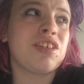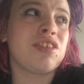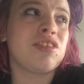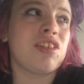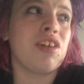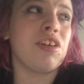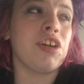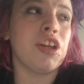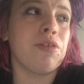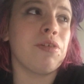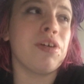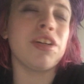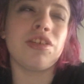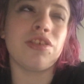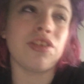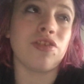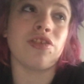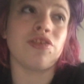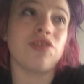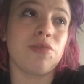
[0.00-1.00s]
So, you know what,
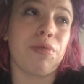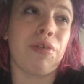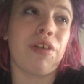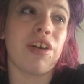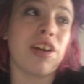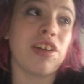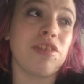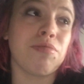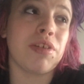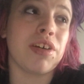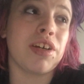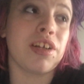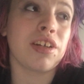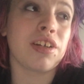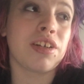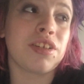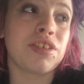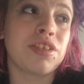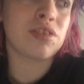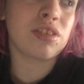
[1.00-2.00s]
it doesn't surprise
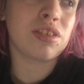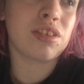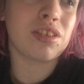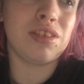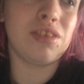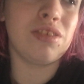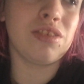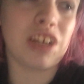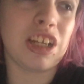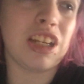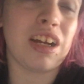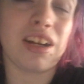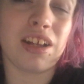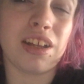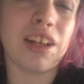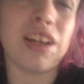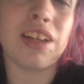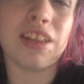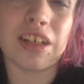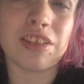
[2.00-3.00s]
me. And looking at
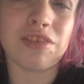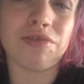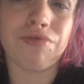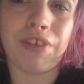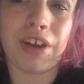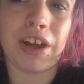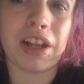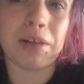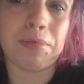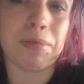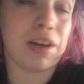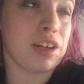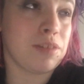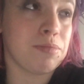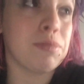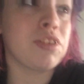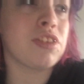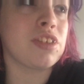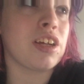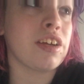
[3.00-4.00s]
it, that's a really
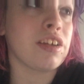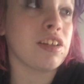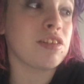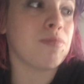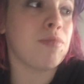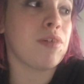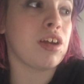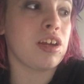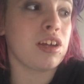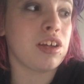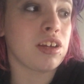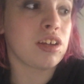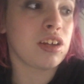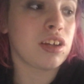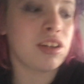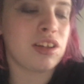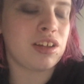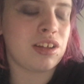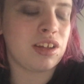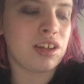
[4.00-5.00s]
bad mistake to make.
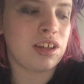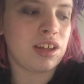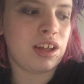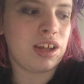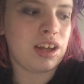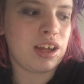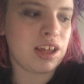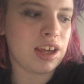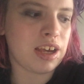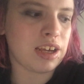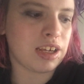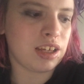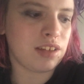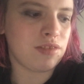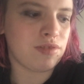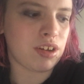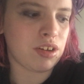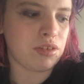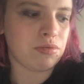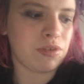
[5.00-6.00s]

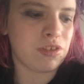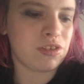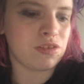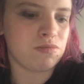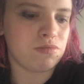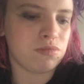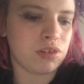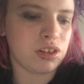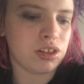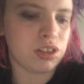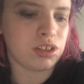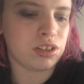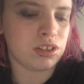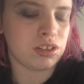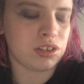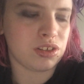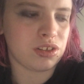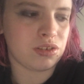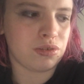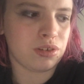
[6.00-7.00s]
Hanging around with someone
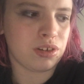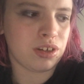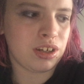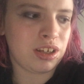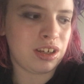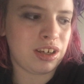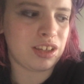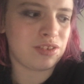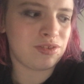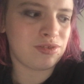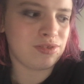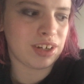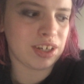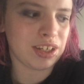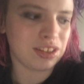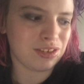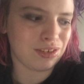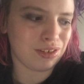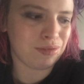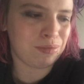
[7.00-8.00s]
who is
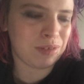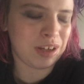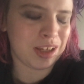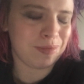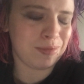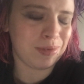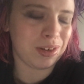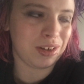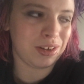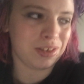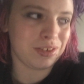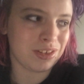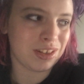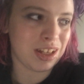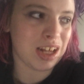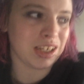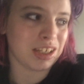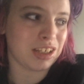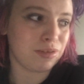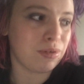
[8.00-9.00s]
friends with people who
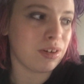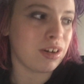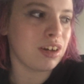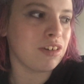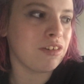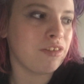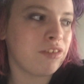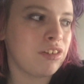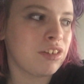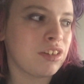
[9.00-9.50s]
slag you off.